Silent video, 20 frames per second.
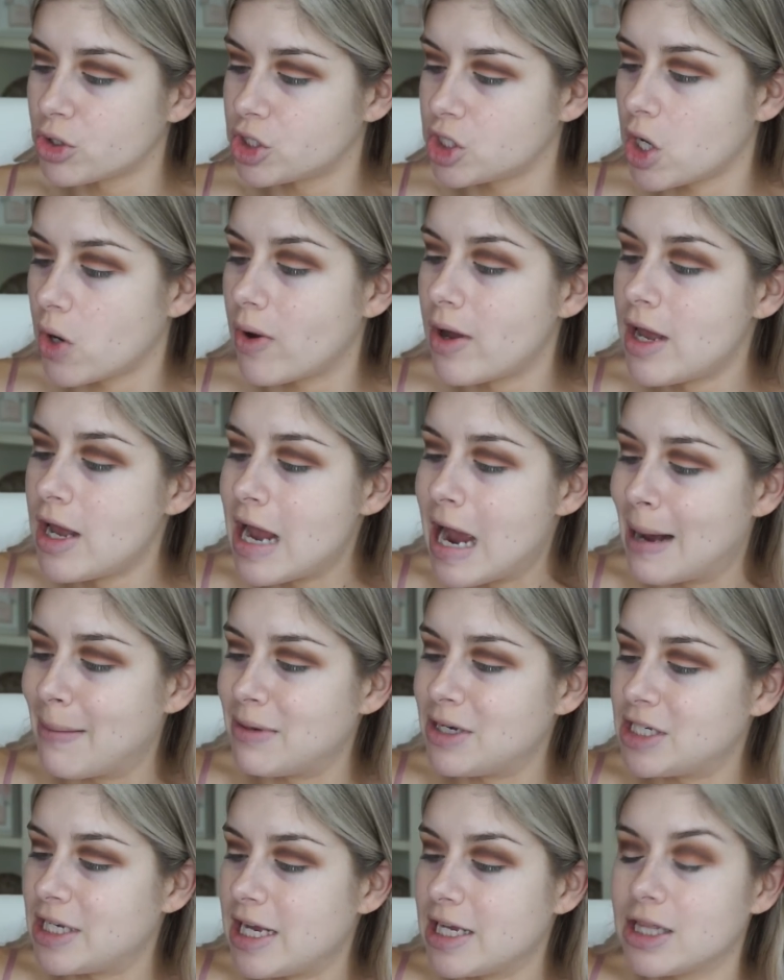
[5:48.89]
So I'm
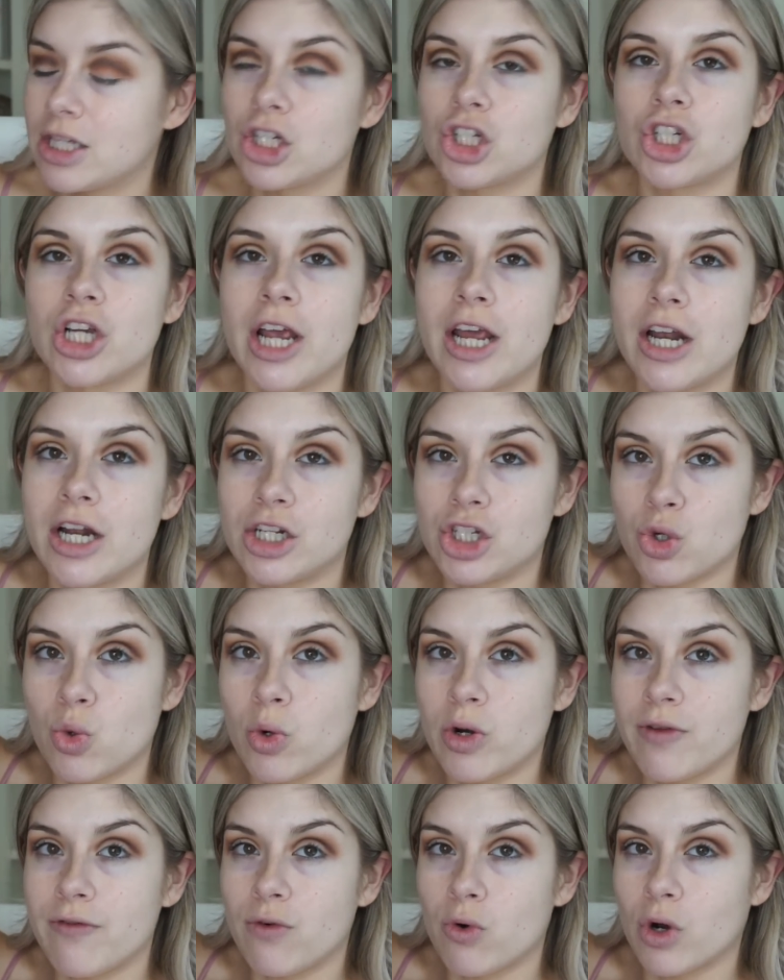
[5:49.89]
going to take the shade at
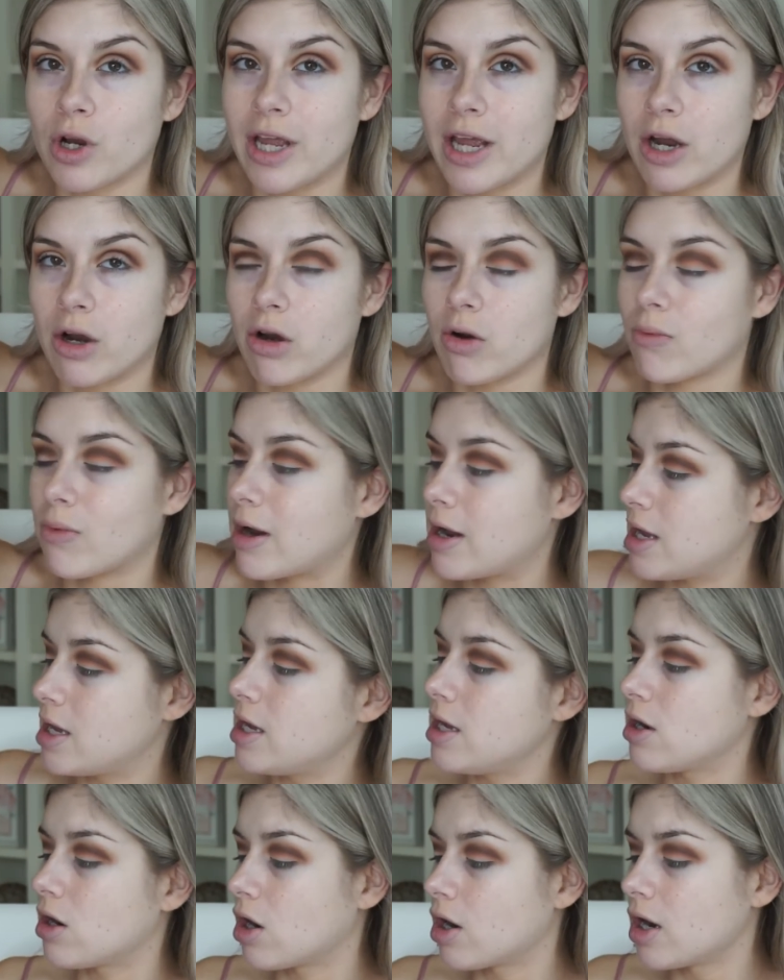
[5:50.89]
24 karat right
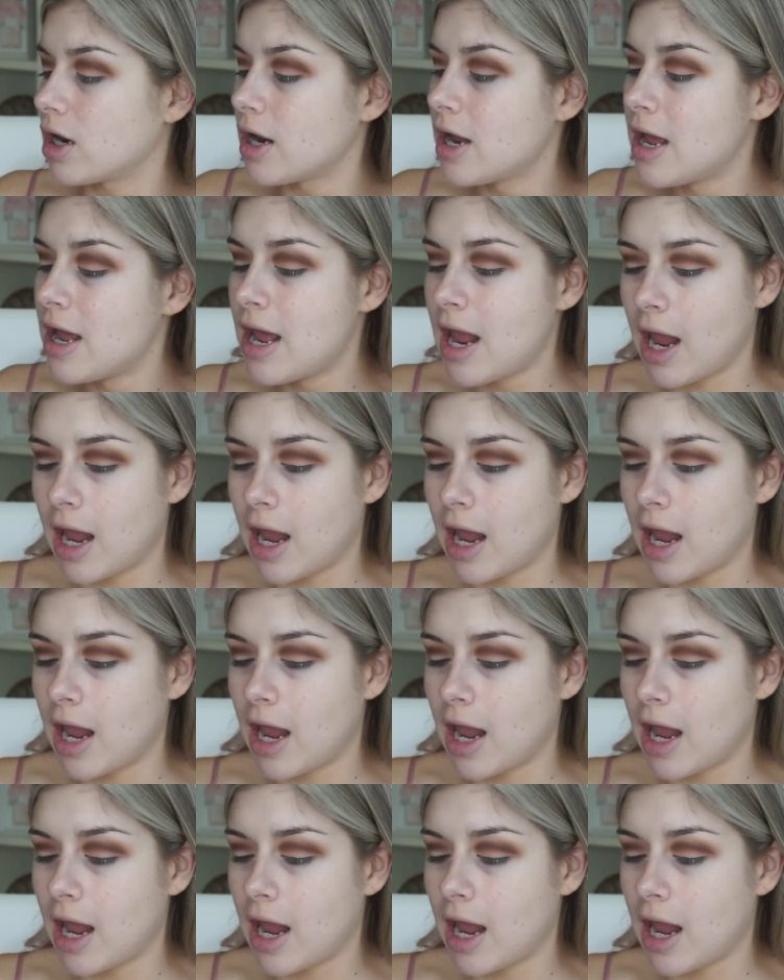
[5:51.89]
here,